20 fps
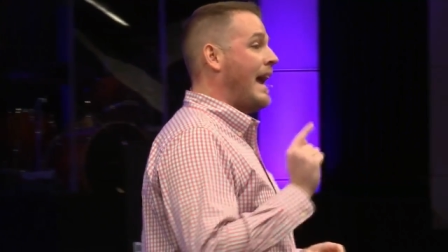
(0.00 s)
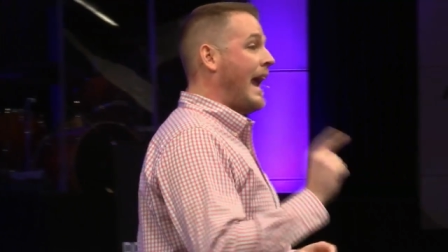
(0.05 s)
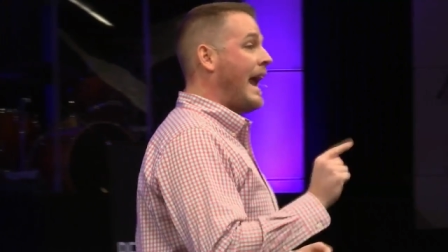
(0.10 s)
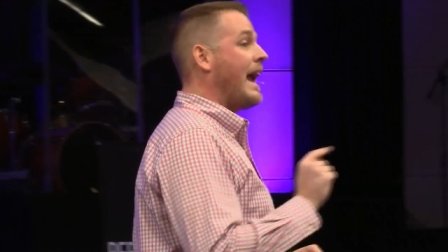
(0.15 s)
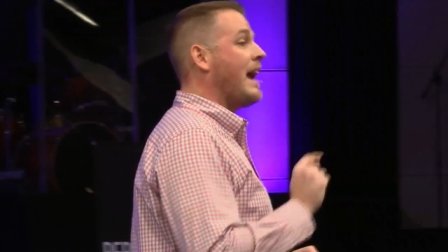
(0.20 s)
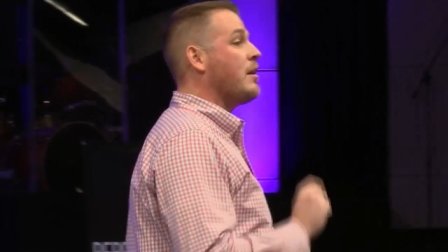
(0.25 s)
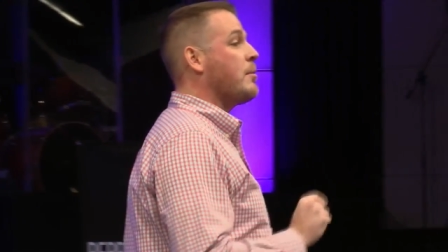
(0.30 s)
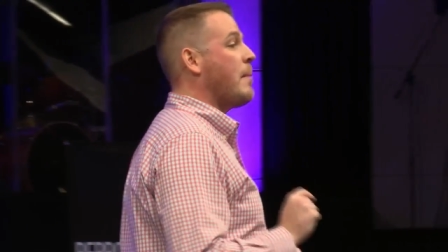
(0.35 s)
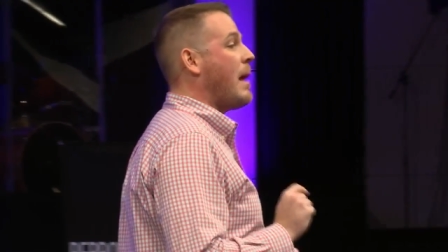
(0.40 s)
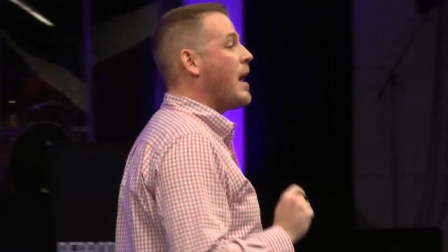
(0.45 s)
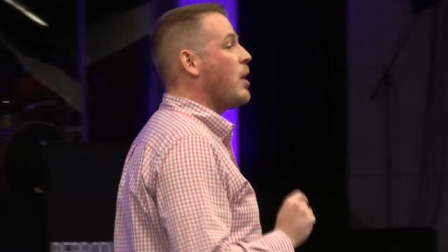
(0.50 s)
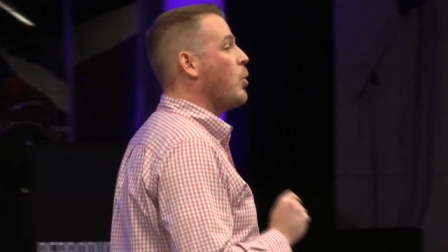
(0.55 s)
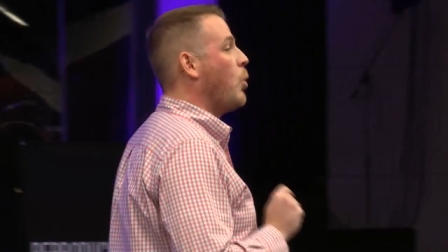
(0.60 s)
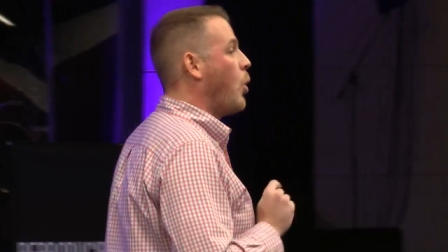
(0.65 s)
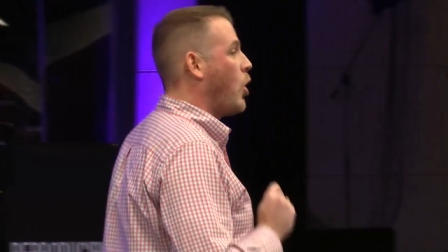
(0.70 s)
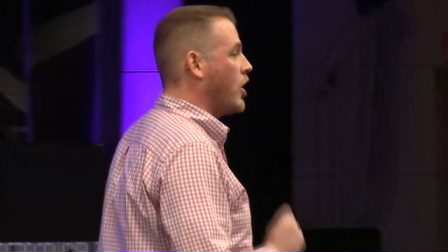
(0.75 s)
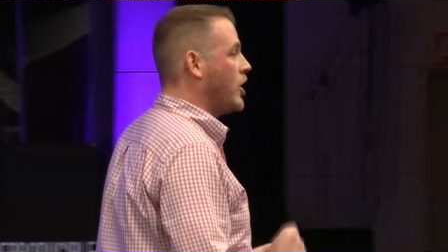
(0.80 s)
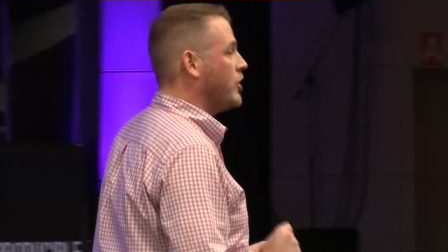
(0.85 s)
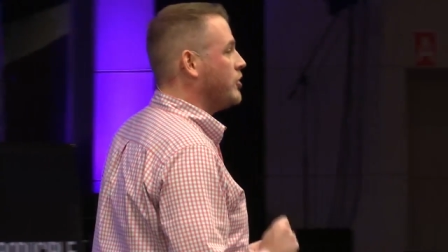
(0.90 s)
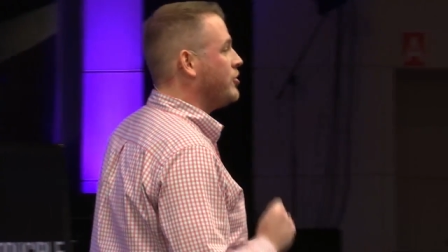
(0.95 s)
and my
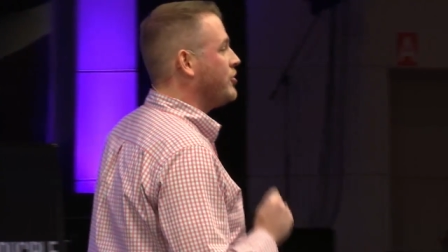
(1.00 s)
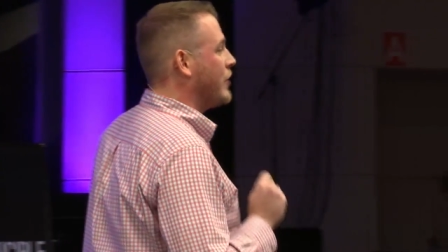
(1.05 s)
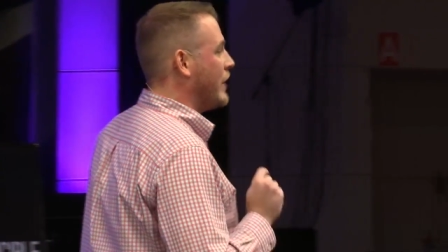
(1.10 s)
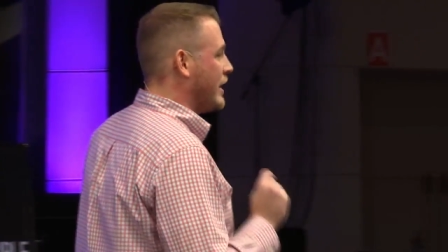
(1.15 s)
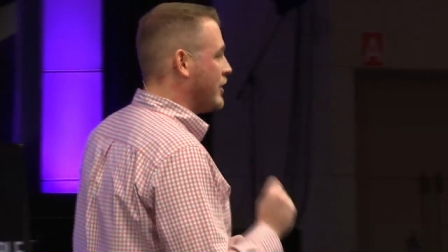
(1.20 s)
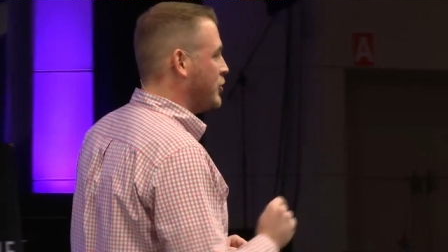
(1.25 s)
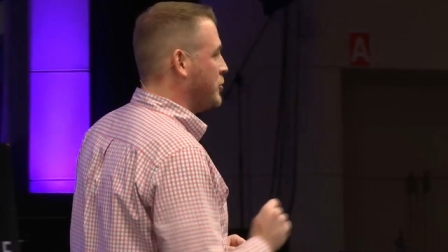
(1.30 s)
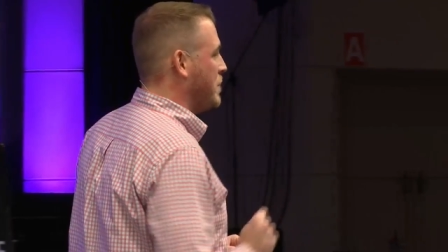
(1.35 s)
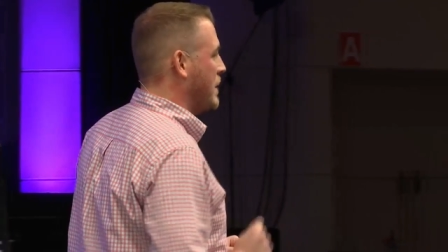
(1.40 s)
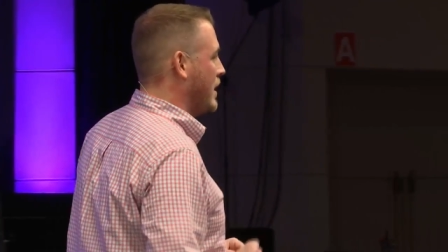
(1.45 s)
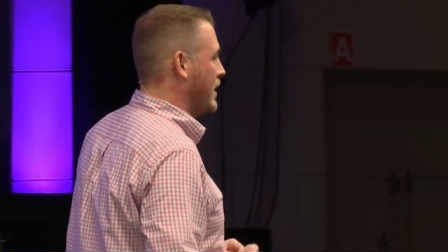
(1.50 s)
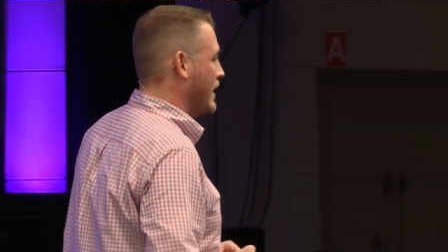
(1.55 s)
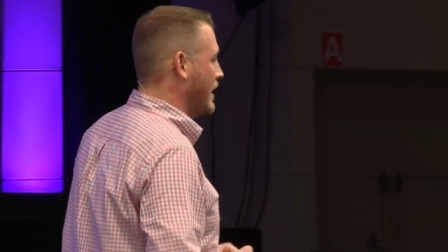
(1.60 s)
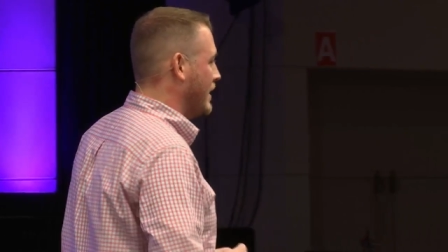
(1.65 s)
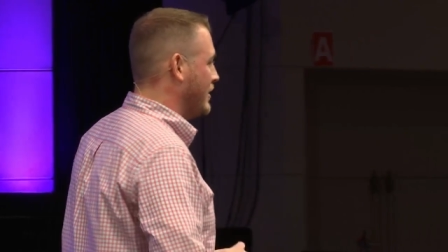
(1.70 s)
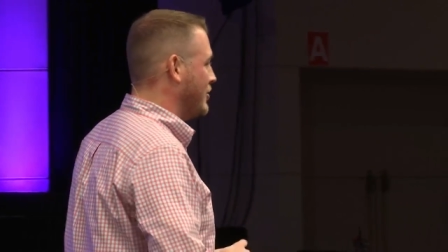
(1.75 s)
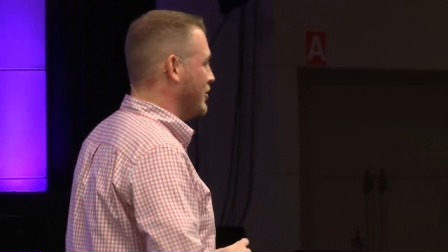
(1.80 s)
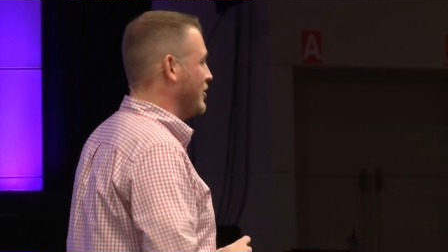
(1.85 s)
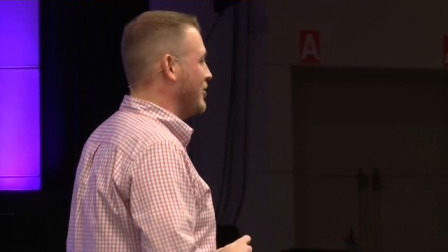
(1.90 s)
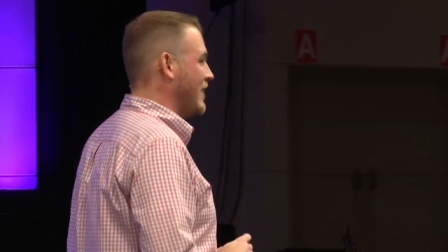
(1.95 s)
worst
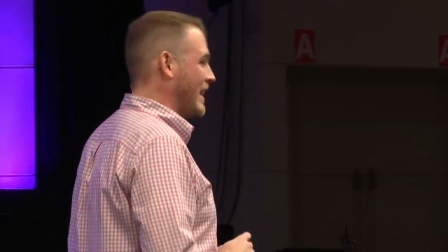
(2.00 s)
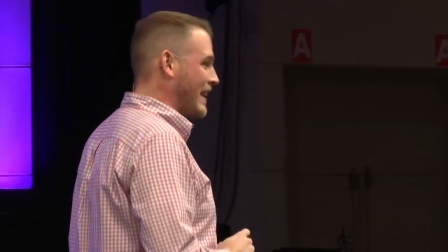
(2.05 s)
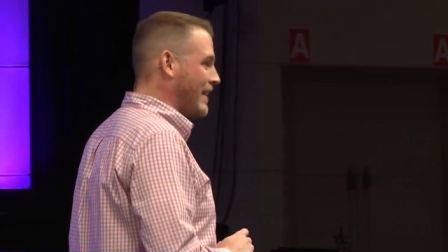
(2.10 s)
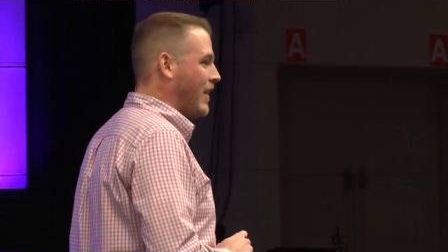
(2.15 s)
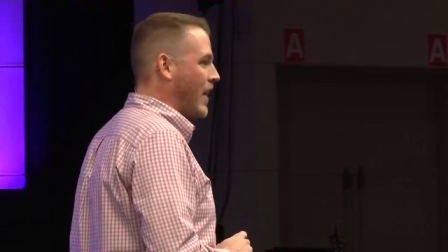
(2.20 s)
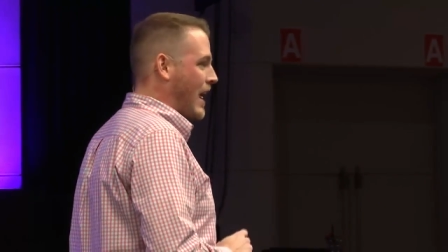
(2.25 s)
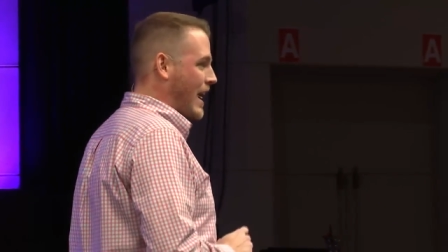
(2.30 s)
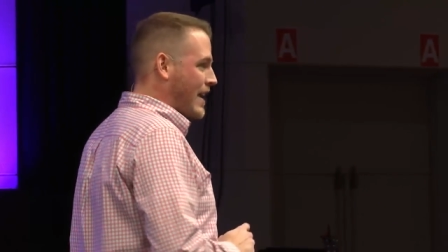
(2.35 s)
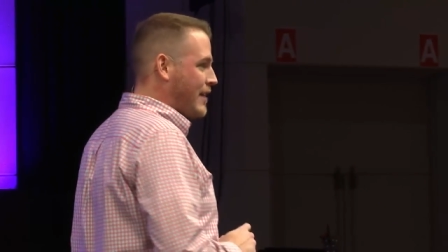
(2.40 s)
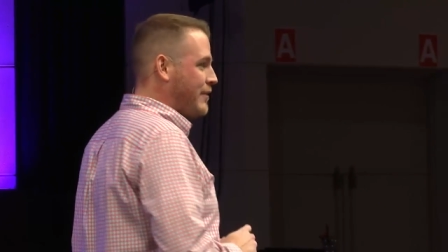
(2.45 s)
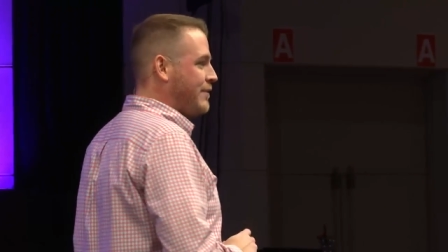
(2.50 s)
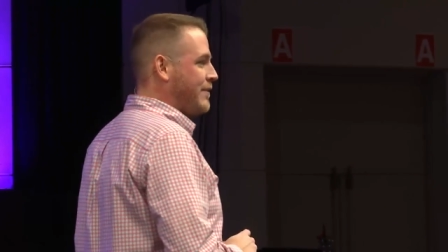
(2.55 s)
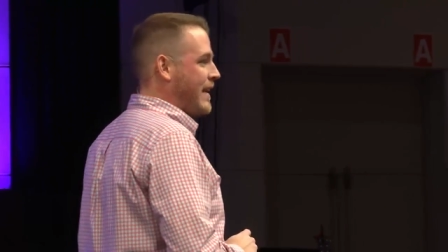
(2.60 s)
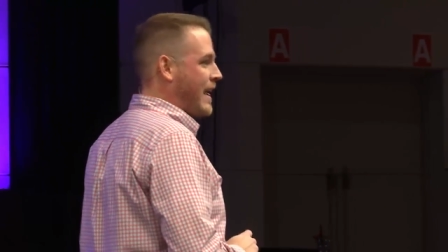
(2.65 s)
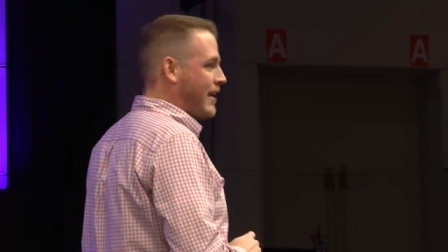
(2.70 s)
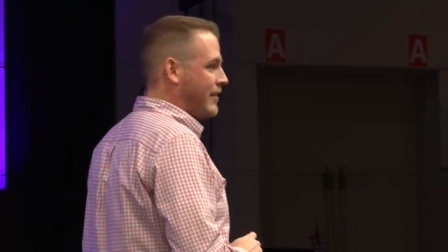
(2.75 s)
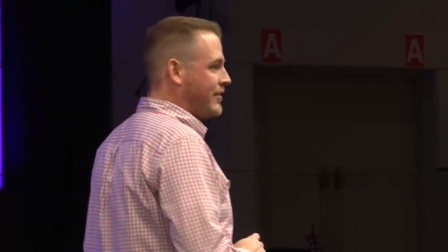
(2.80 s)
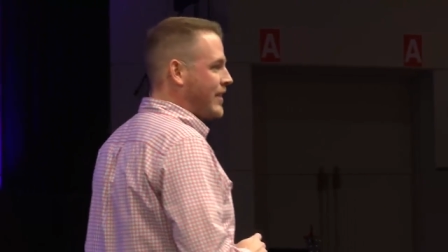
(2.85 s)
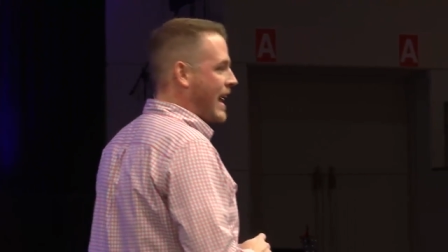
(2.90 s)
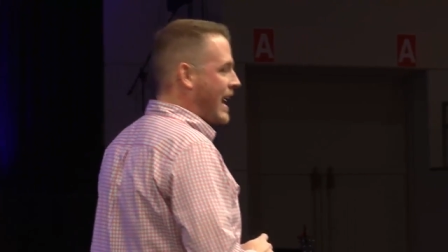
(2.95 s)
experiences in life
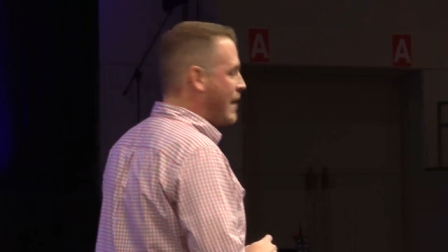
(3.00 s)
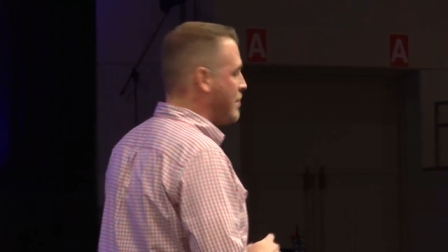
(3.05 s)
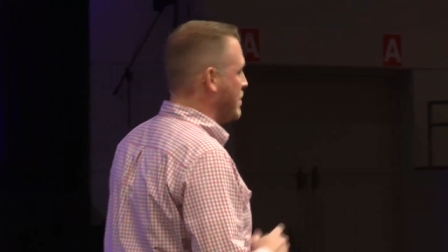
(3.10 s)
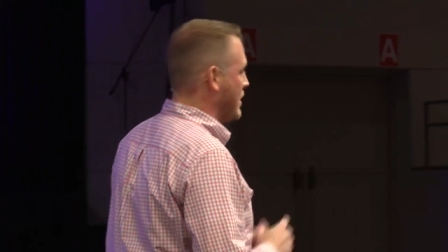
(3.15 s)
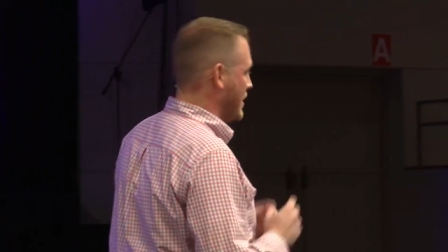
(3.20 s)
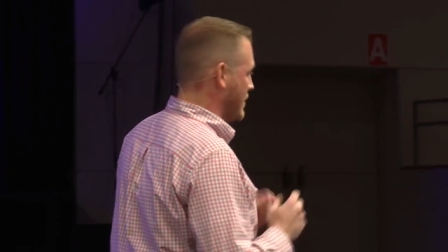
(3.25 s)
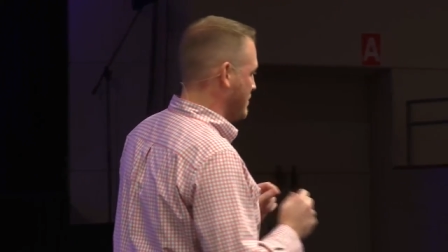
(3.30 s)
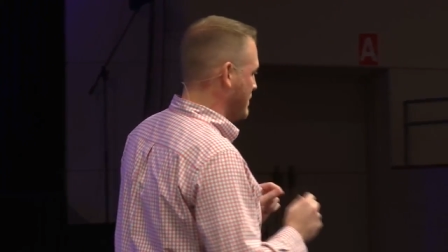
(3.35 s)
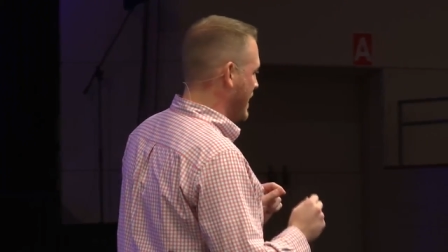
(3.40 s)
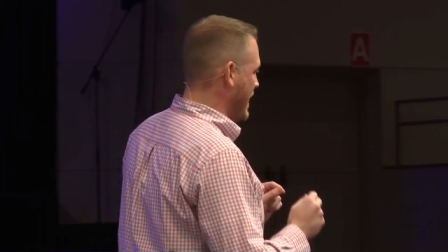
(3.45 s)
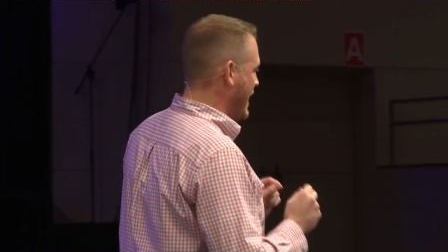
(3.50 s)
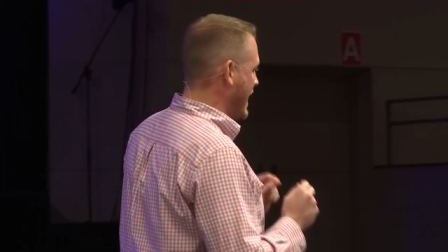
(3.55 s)
has happened